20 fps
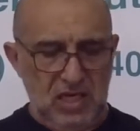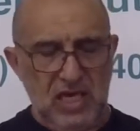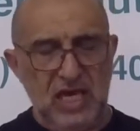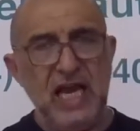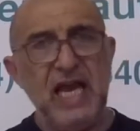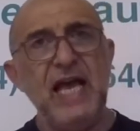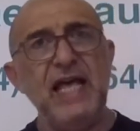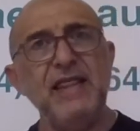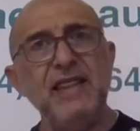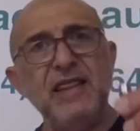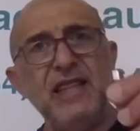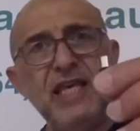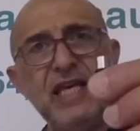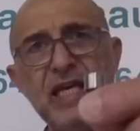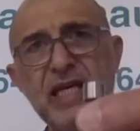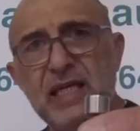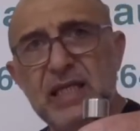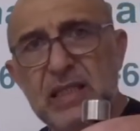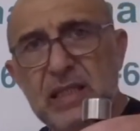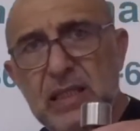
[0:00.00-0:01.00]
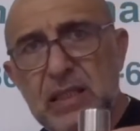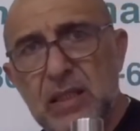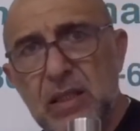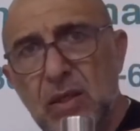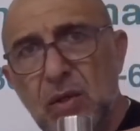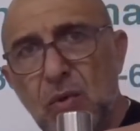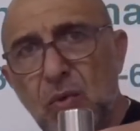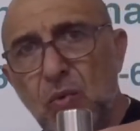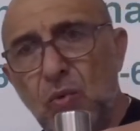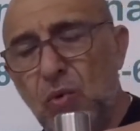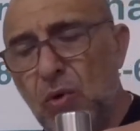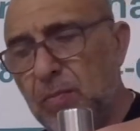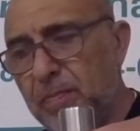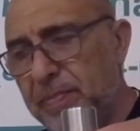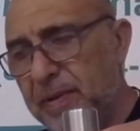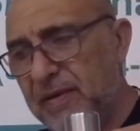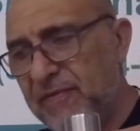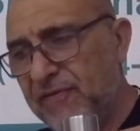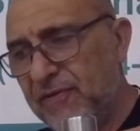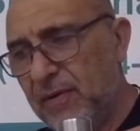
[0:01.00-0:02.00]
and this will
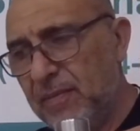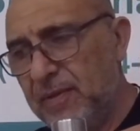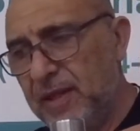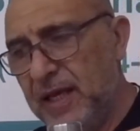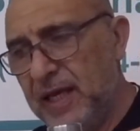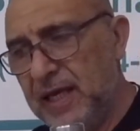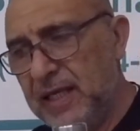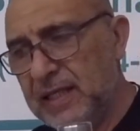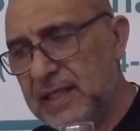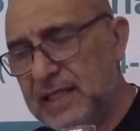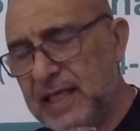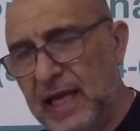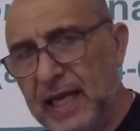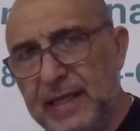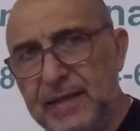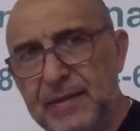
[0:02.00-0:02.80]
be from the inside.